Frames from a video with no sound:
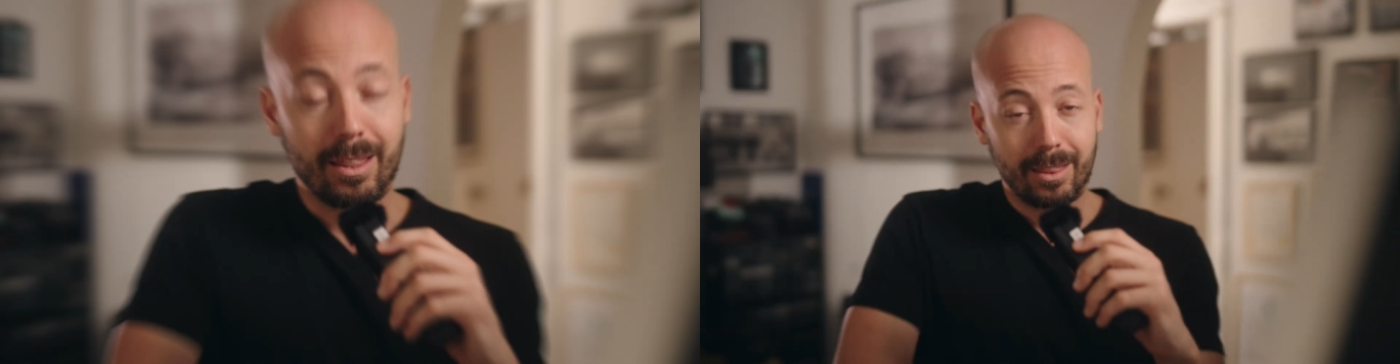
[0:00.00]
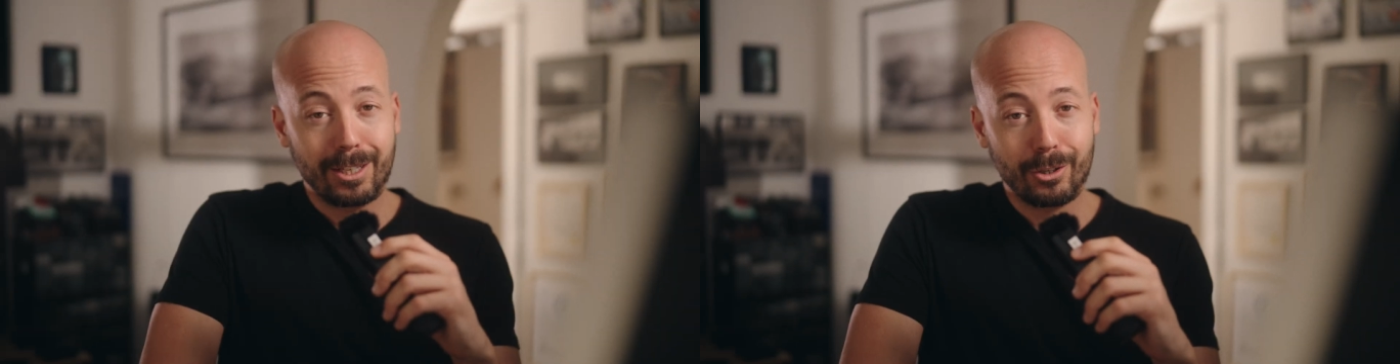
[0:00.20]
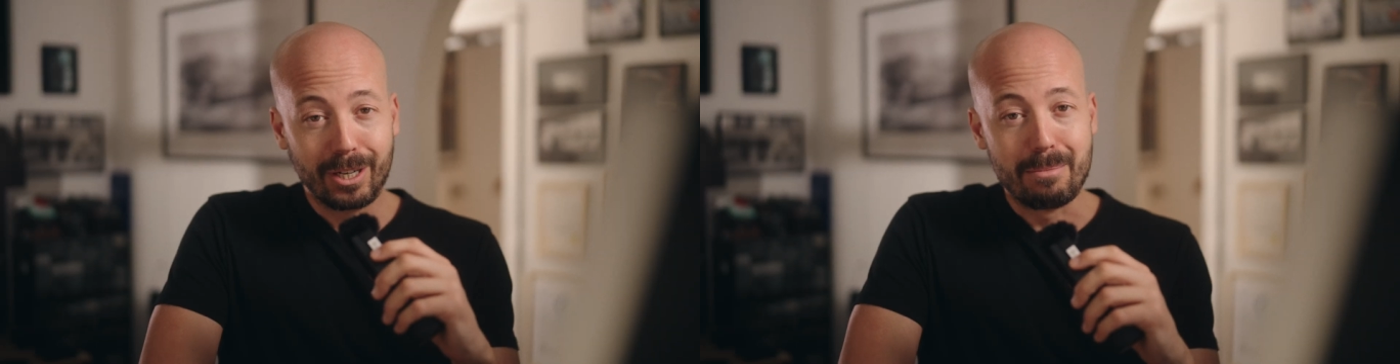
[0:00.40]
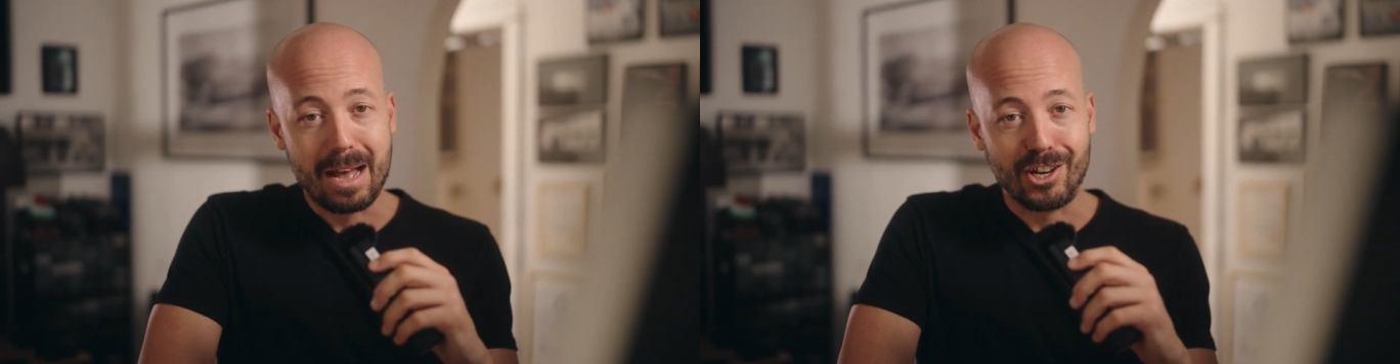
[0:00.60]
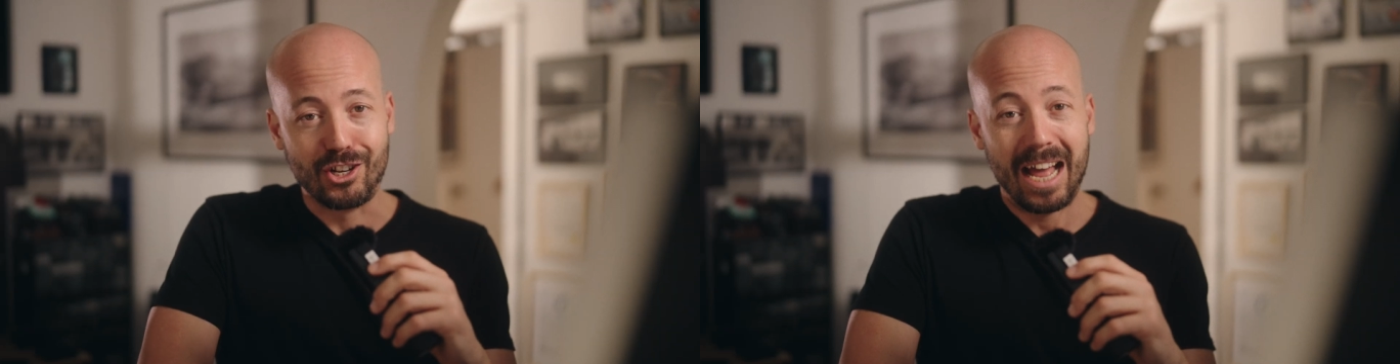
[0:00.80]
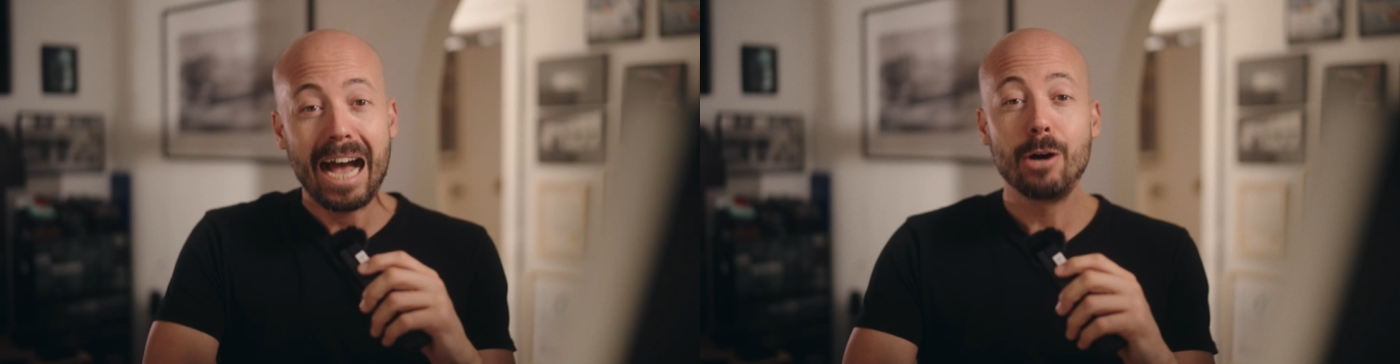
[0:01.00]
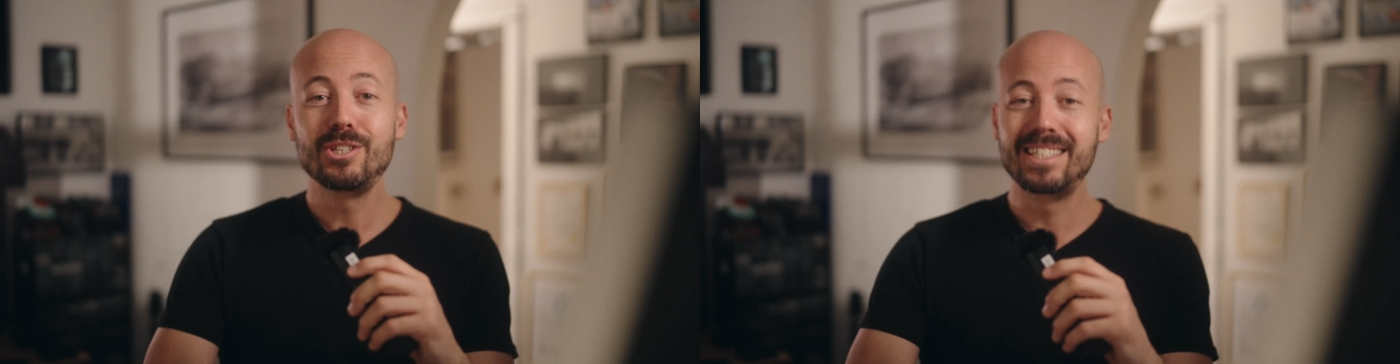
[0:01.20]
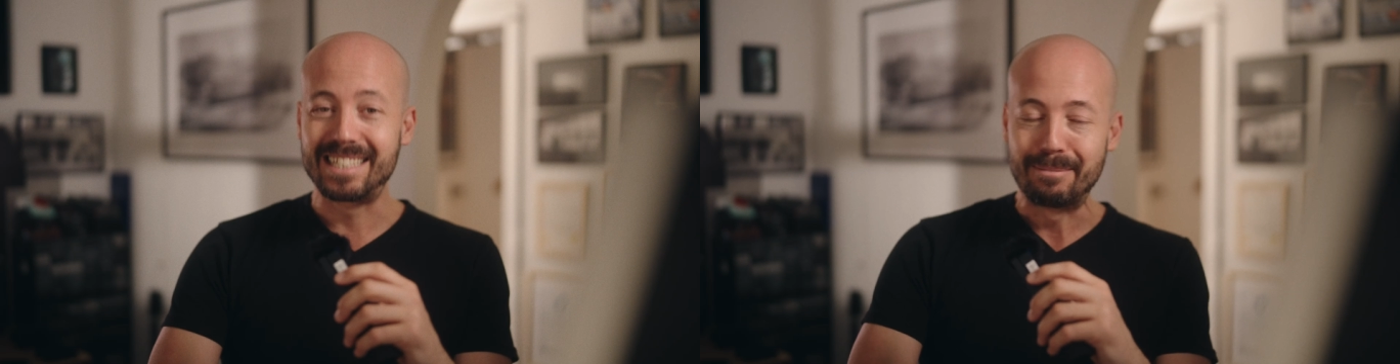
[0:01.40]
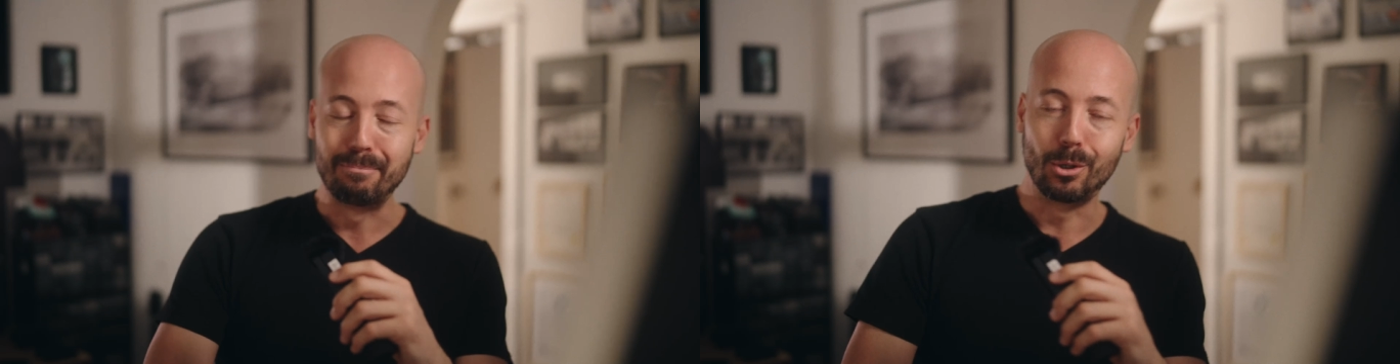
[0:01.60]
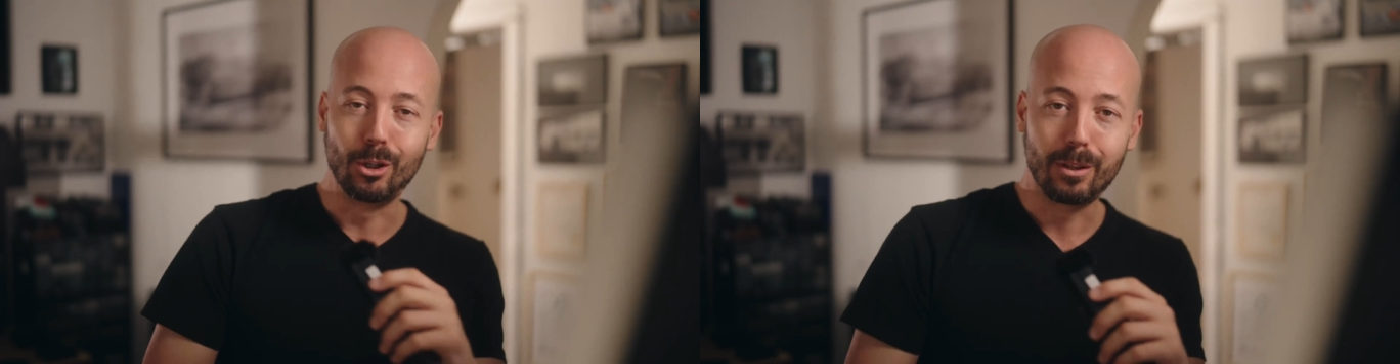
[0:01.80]
I think you can imagine how
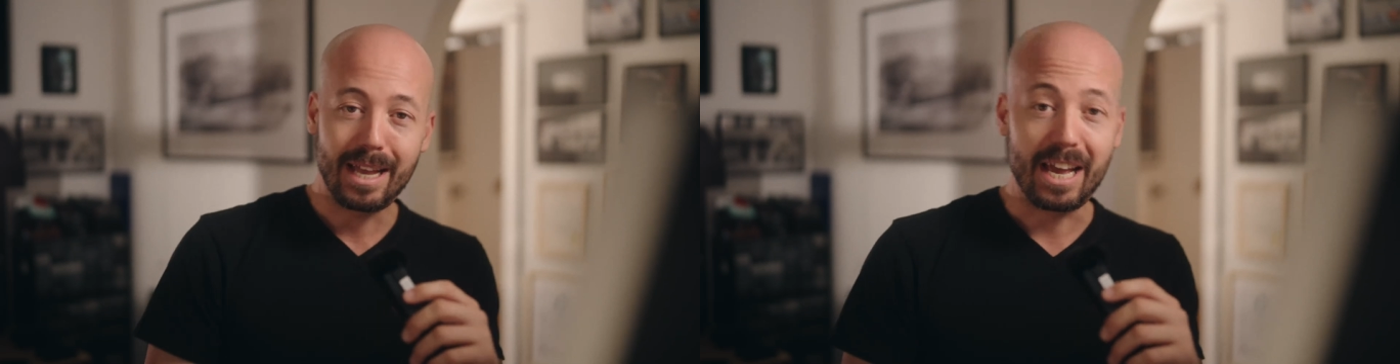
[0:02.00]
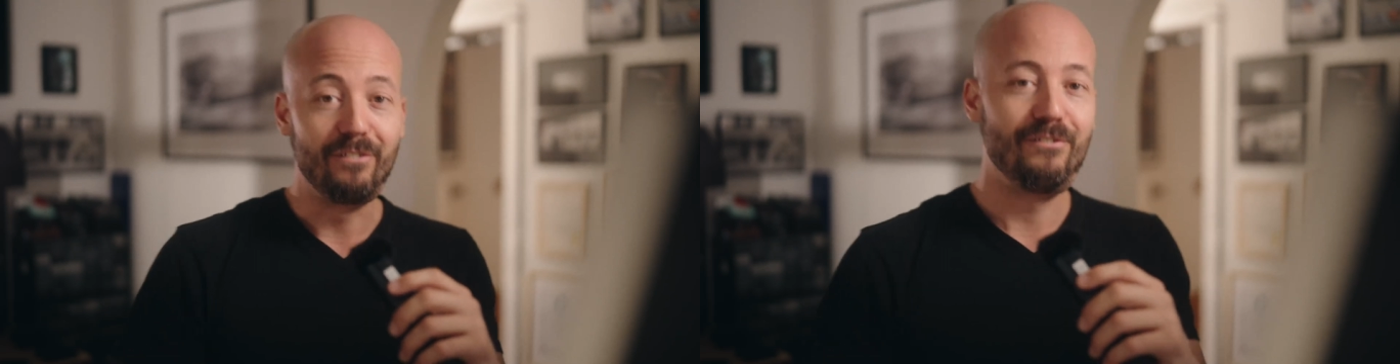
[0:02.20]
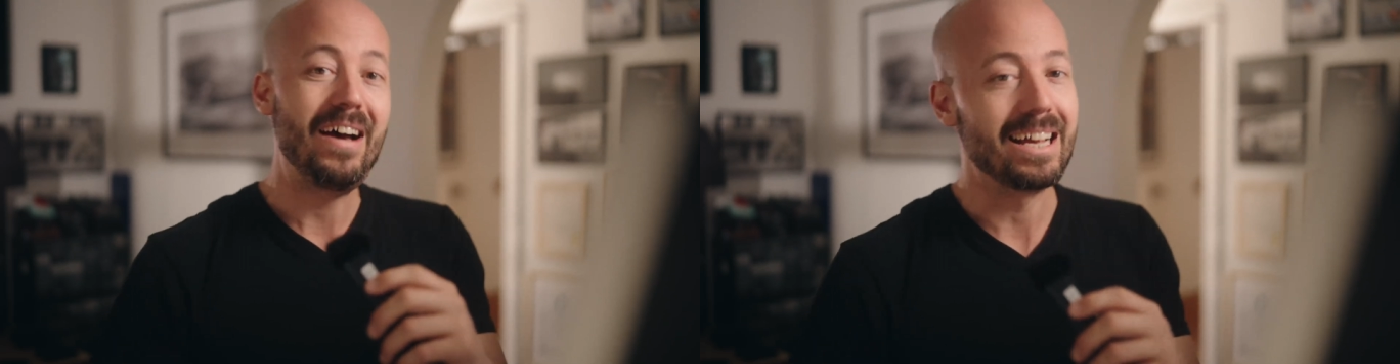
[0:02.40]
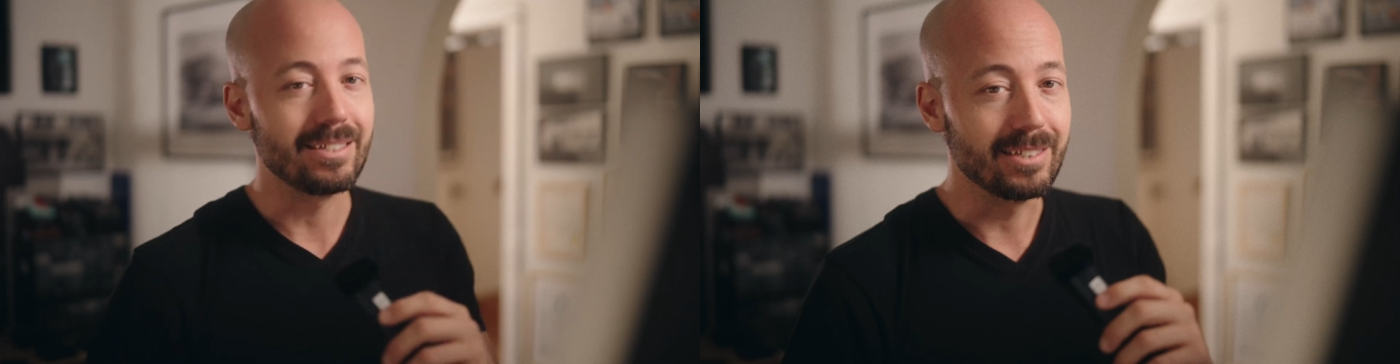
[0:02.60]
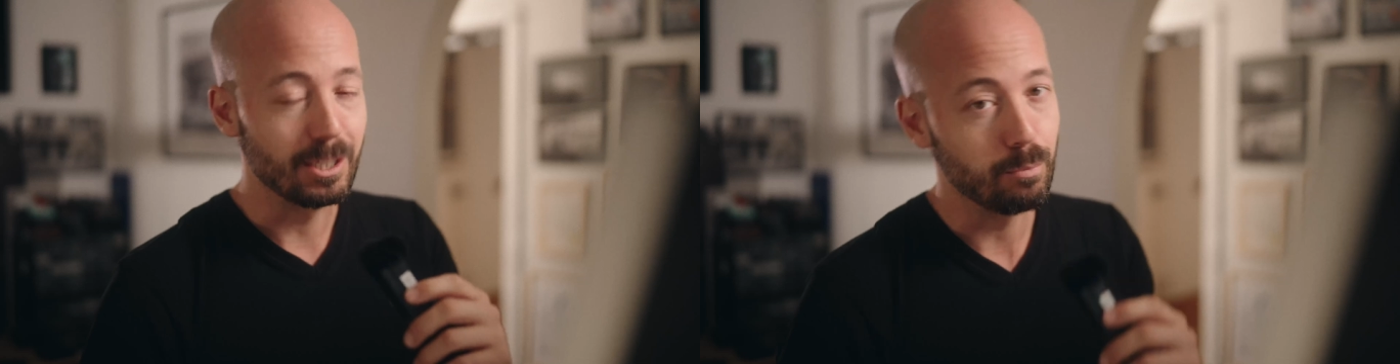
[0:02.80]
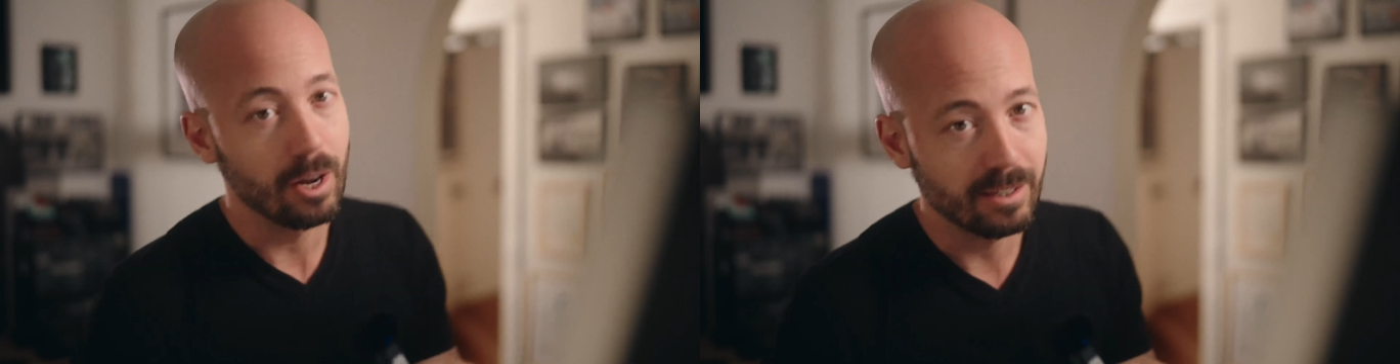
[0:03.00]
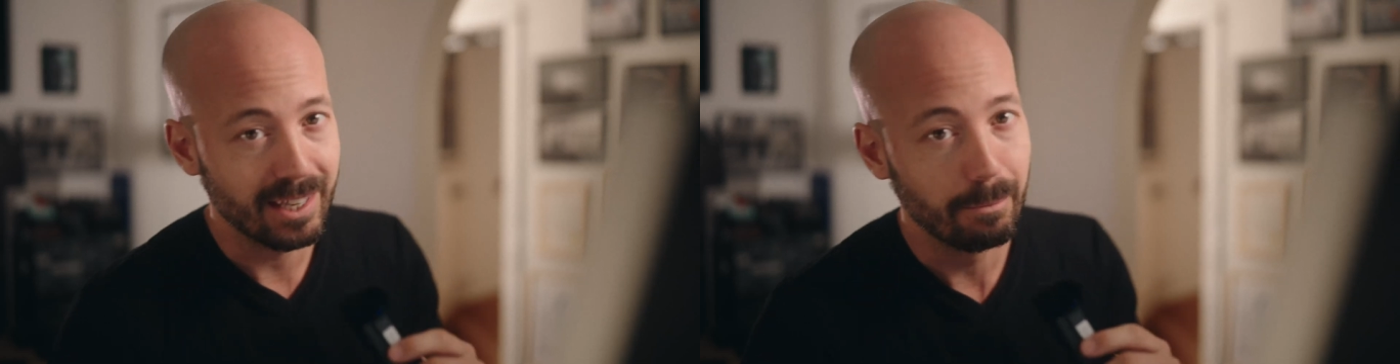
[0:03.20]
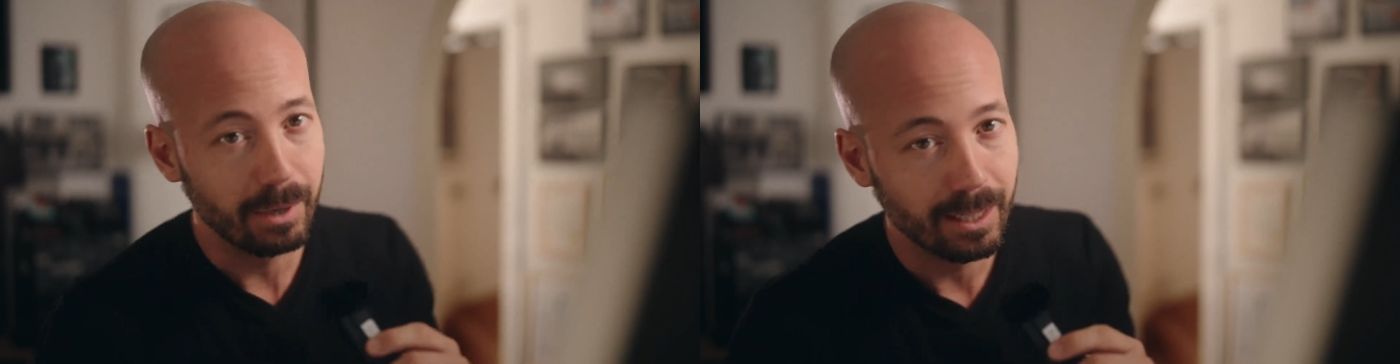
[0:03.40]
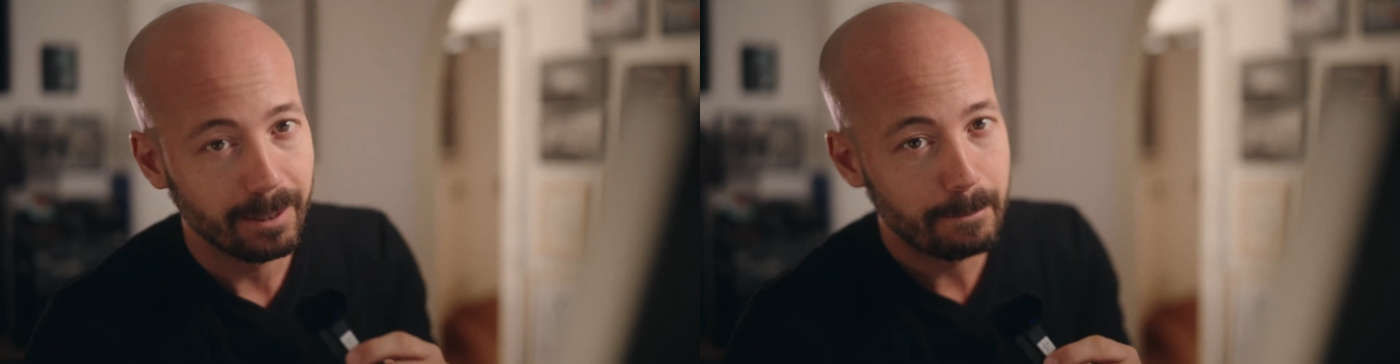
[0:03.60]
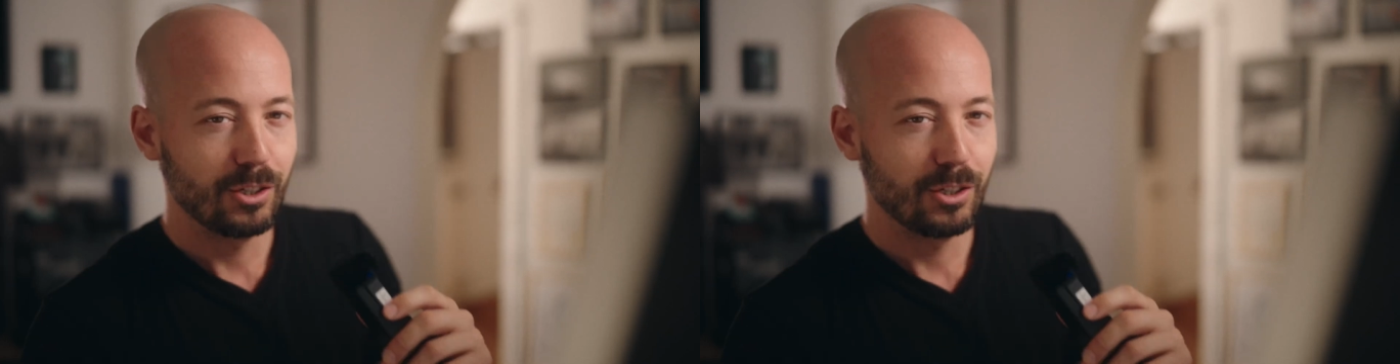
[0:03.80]
simple and fast this process can be.